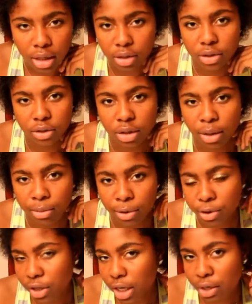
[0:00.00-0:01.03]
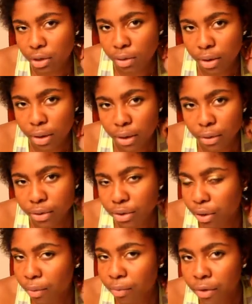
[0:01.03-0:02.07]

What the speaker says: December, January or so.